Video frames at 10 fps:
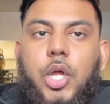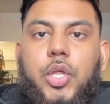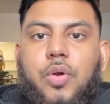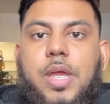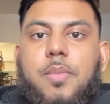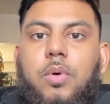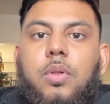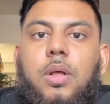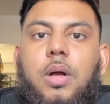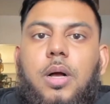you're
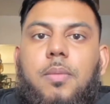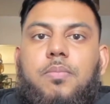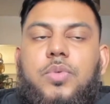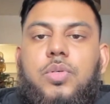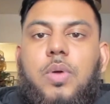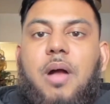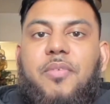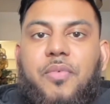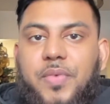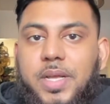able um, to
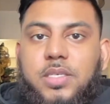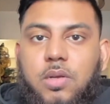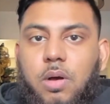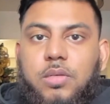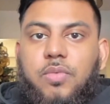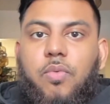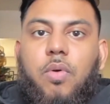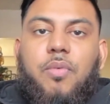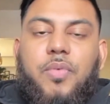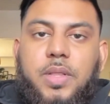have a fixed cost
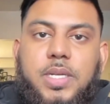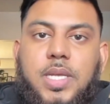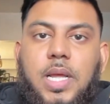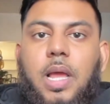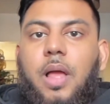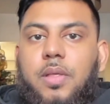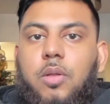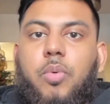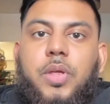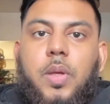for affiliates and
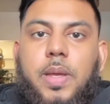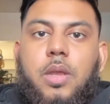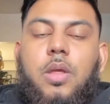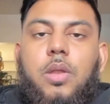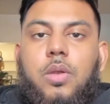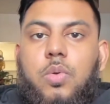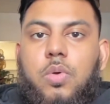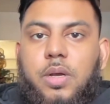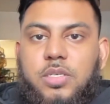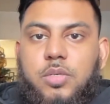they'll bring you in new
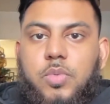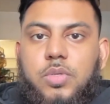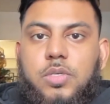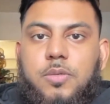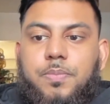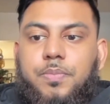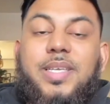customers.